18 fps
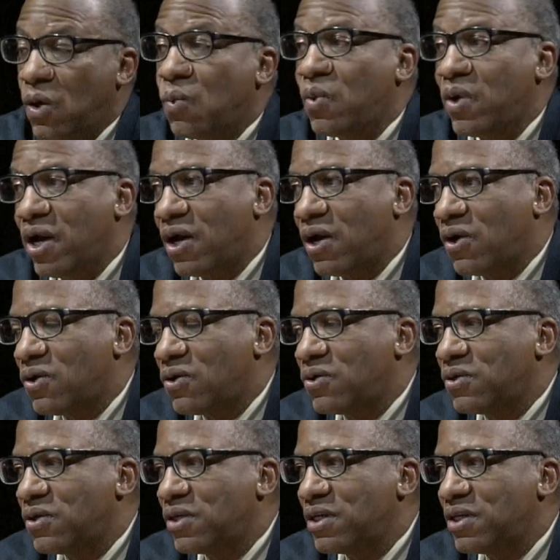
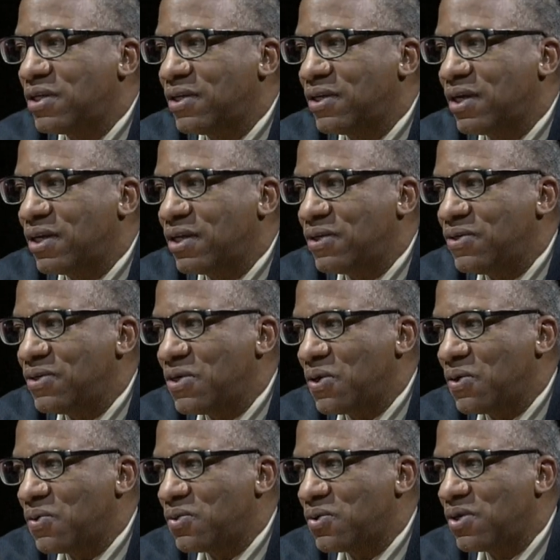Well, you
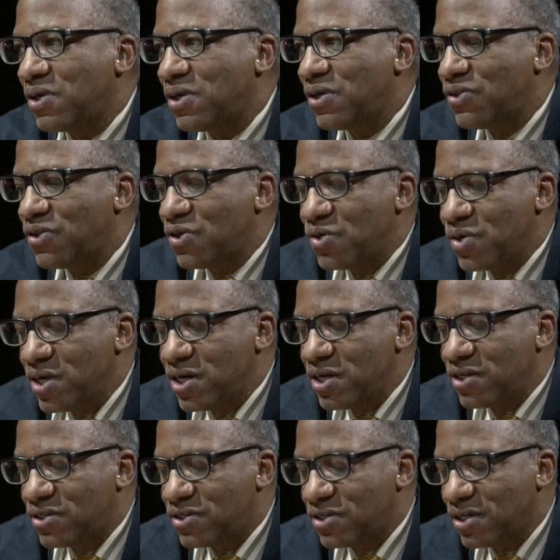know, there
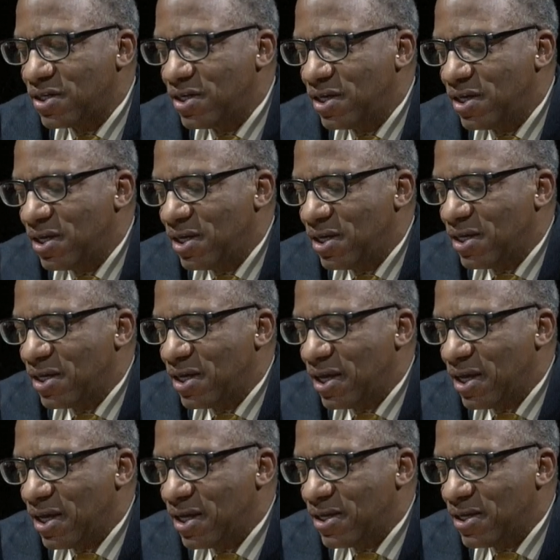is,
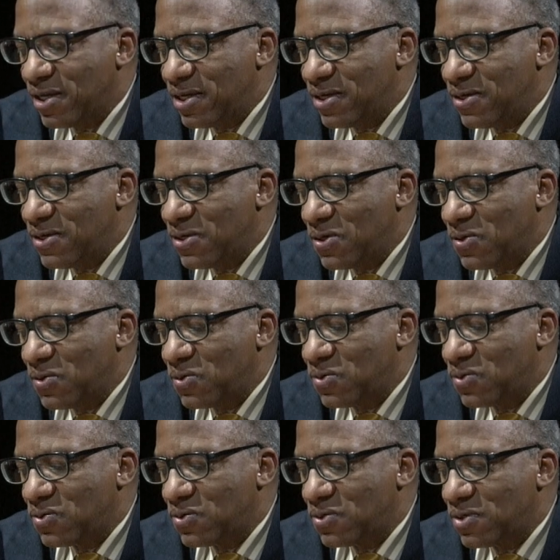you
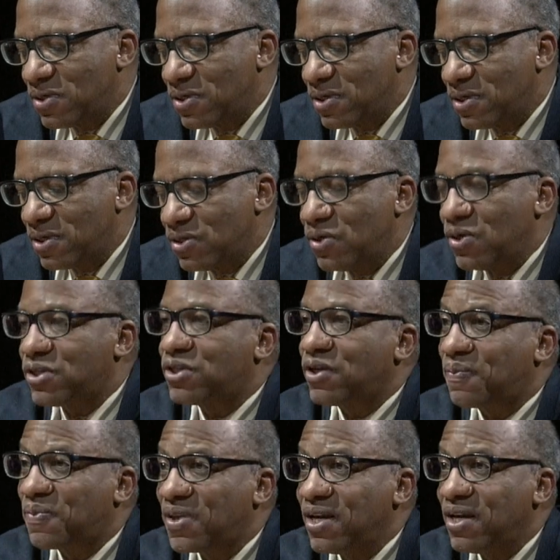know, there's
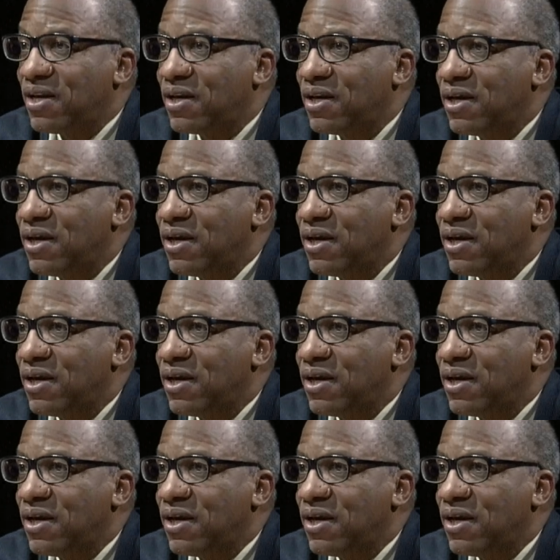something